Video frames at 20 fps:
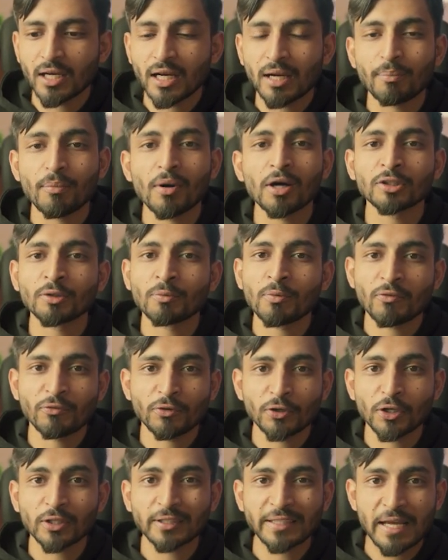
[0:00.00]
bottom of
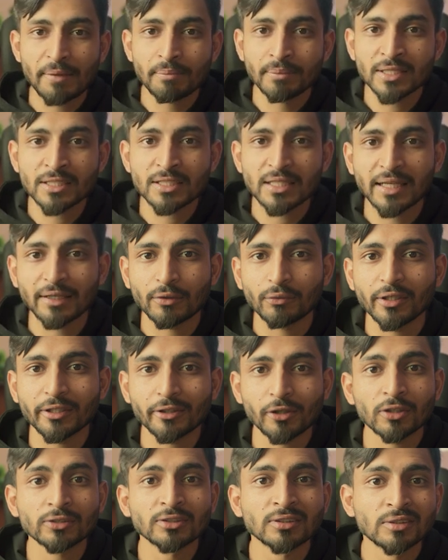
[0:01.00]
funnel campaigns, like we're
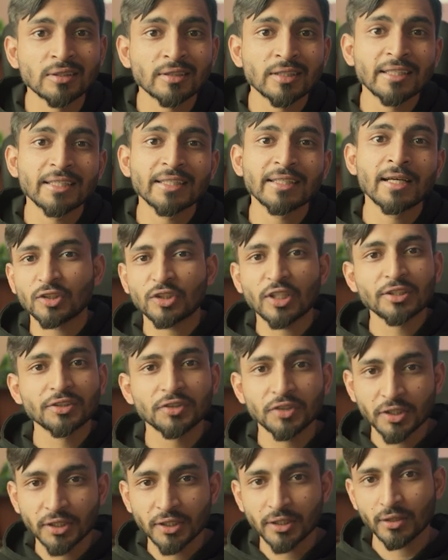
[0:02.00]
constantly
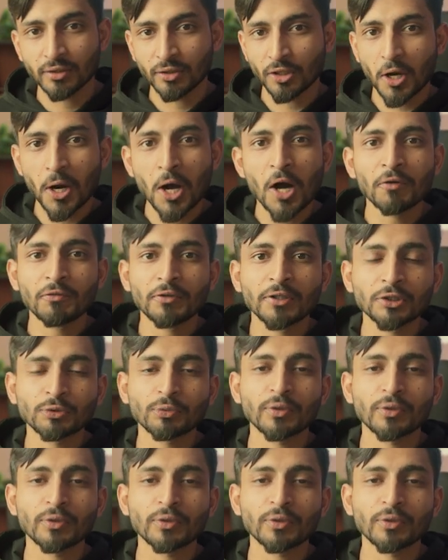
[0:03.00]
changing the offers,